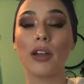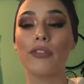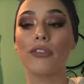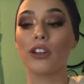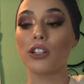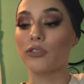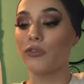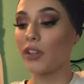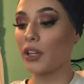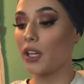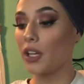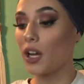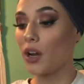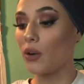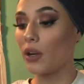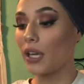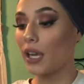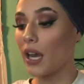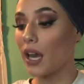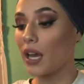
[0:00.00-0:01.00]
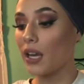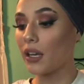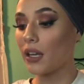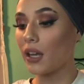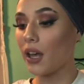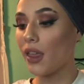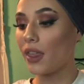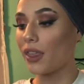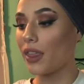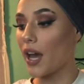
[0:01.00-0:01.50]
my first video again.
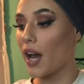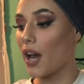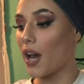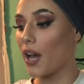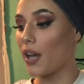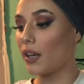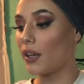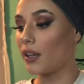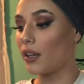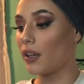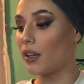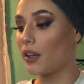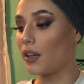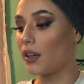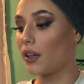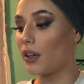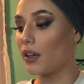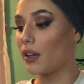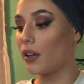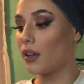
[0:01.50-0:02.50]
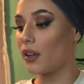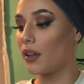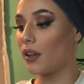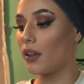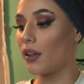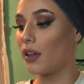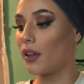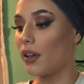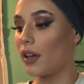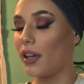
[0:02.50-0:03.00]
That
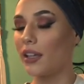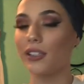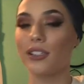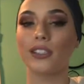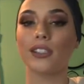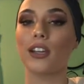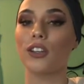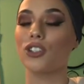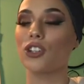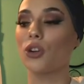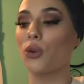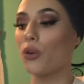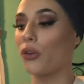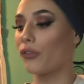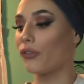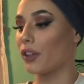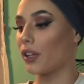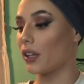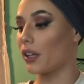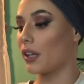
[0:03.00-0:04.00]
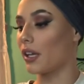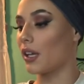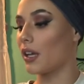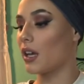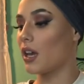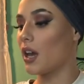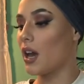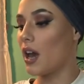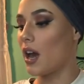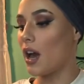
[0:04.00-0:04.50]
is such a cool feeling.
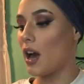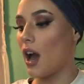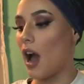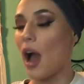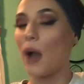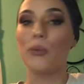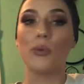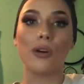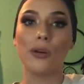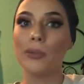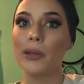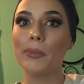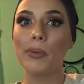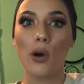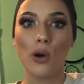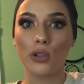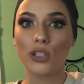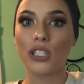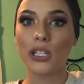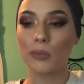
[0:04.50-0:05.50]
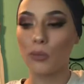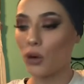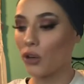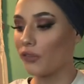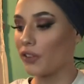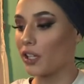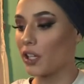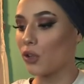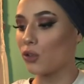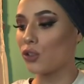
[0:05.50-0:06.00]
I will be posting more
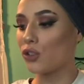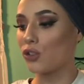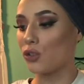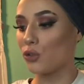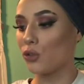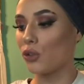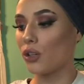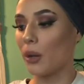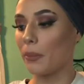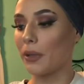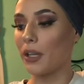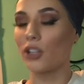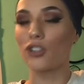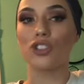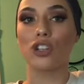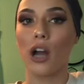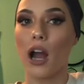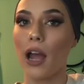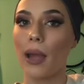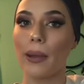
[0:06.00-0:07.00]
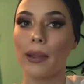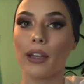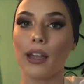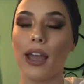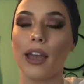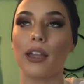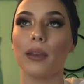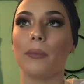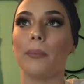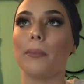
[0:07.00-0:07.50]
videos soon. I'm gonna try
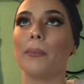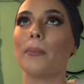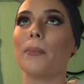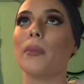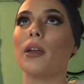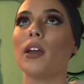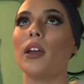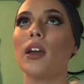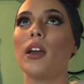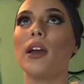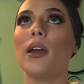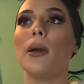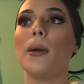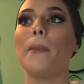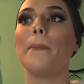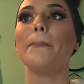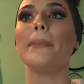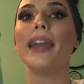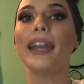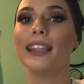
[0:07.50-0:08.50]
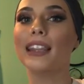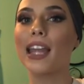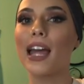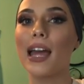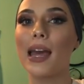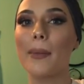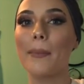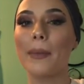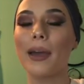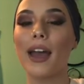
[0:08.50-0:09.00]
and make
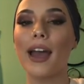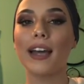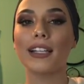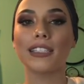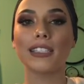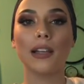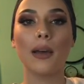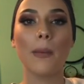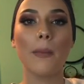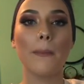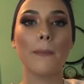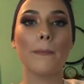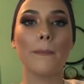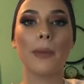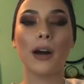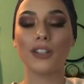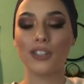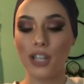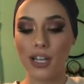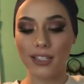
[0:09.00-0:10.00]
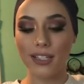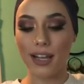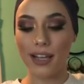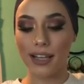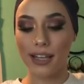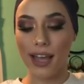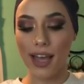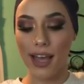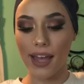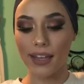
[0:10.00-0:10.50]
them as much as I
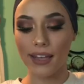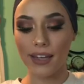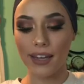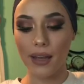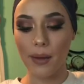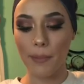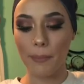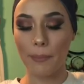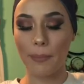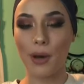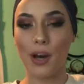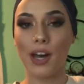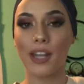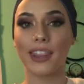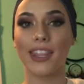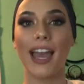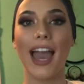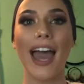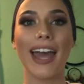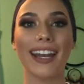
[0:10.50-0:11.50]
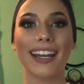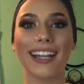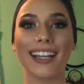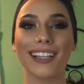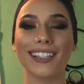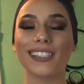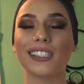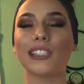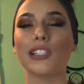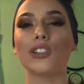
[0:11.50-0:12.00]
can, but the
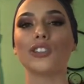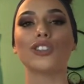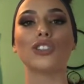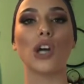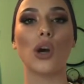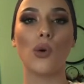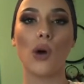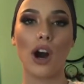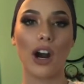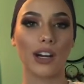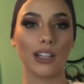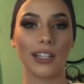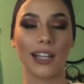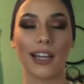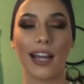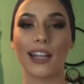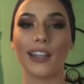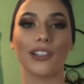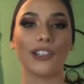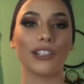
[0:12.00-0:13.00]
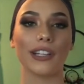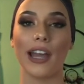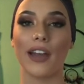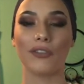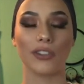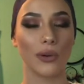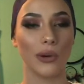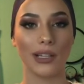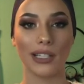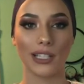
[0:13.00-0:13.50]
editing is still so hard. Like, I literally have
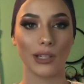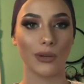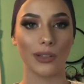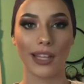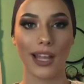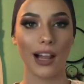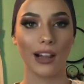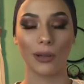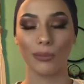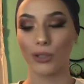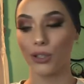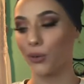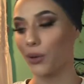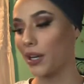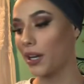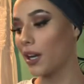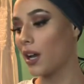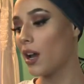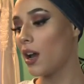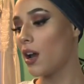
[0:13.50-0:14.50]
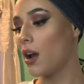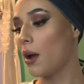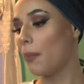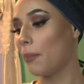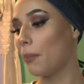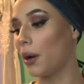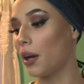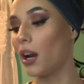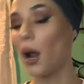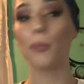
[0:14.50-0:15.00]
no idea what the hell I'm doing.
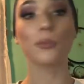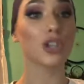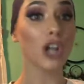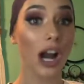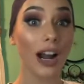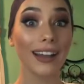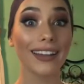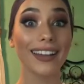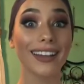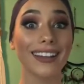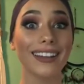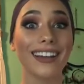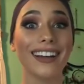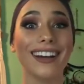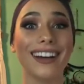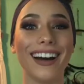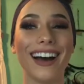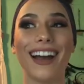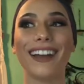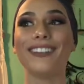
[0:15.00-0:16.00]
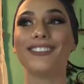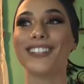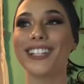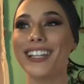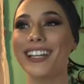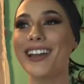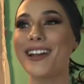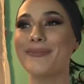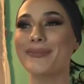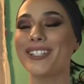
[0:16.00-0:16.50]
But I'm trying. I
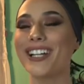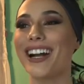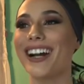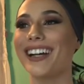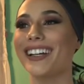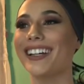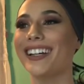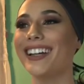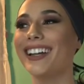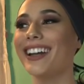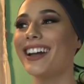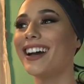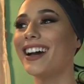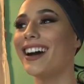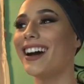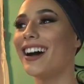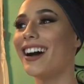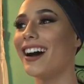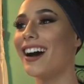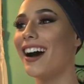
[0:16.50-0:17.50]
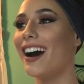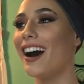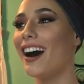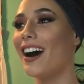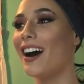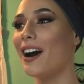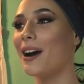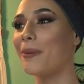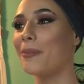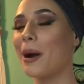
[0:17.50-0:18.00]
really am trying.
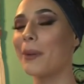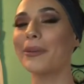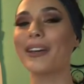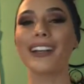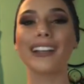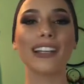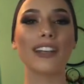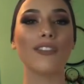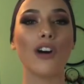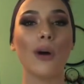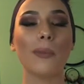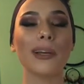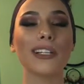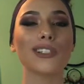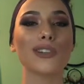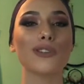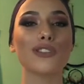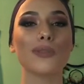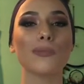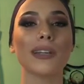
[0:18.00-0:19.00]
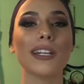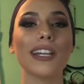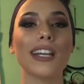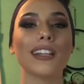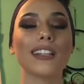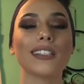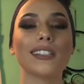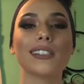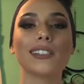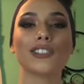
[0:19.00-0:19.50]
I'm gonna leave all my social media
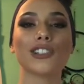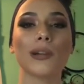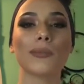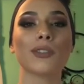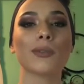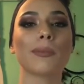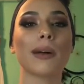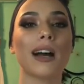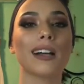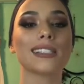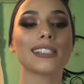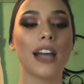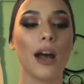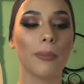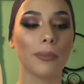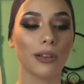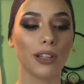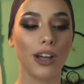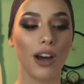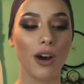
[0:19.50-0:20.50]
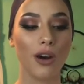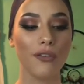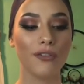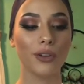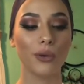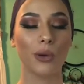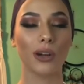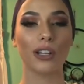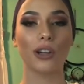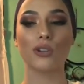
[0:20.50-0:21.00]
in the description box down below if
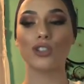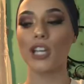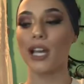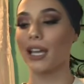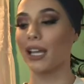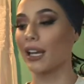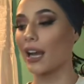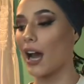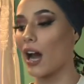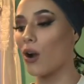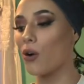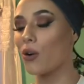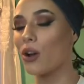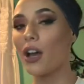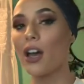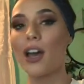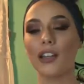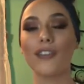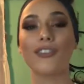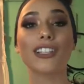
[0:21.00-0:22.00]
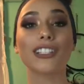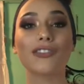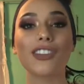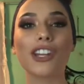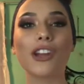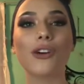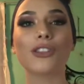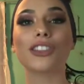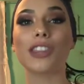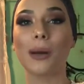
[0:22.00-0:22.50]
you want to go check it out. Give this
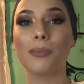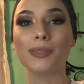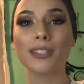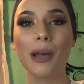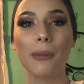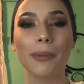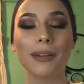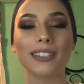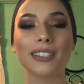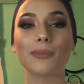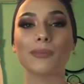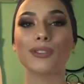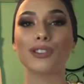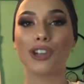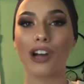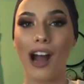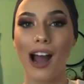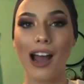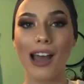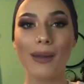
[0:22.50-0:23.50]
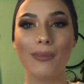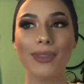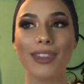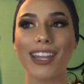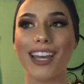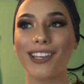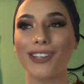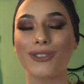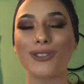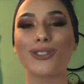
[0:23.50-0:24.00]
video a thumbs up and subscribe.
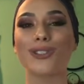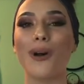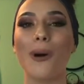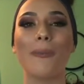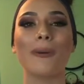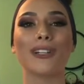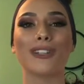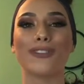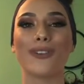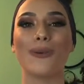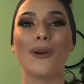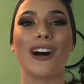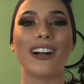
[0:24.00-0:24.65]
Thank you so much for